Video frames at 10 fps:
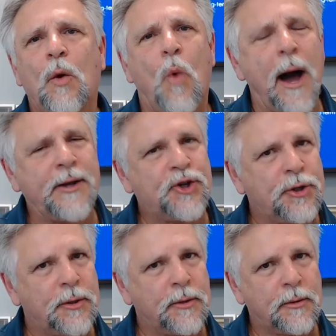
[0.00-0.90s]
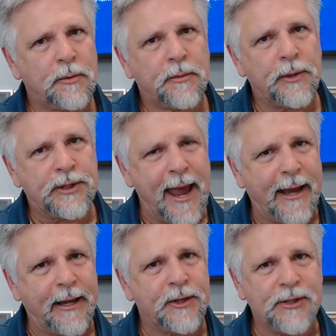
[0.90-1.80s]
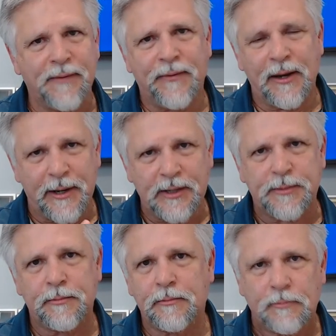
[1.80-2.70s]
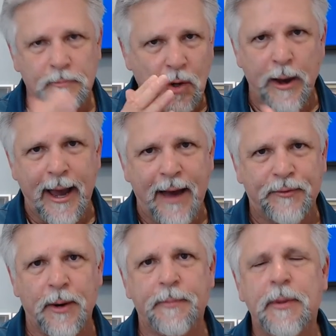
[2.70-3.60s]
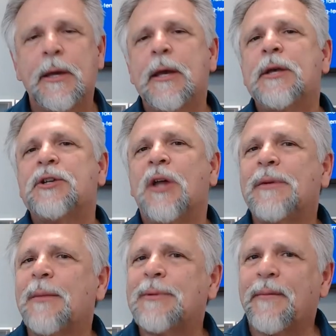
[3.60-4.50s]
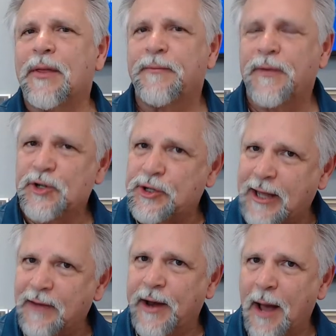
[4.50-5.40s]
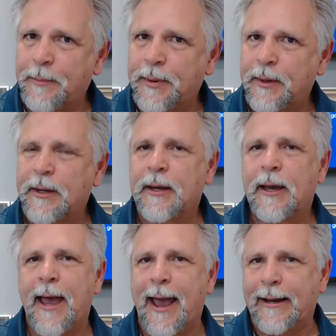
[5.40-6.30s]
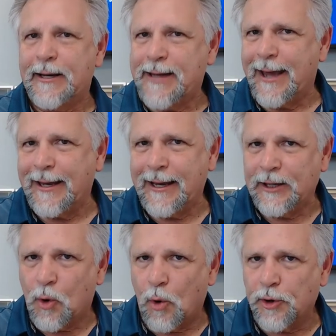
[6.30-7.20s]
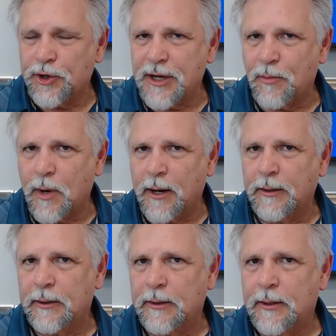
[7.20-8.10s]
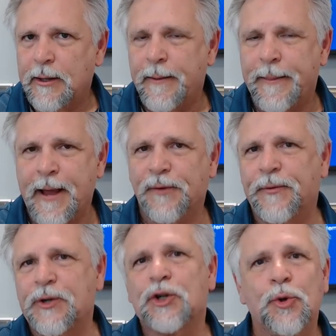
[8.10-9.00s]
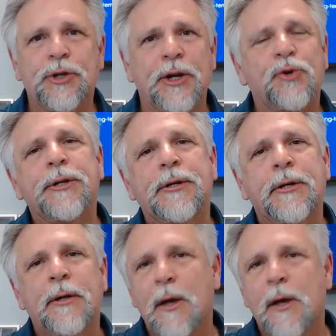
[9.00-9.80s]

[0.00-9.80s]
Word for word: watch the tank, see if anybody's going after them. Sometimes after the fish is given up and is hanging in a corner somewhere, the other fish lose interest.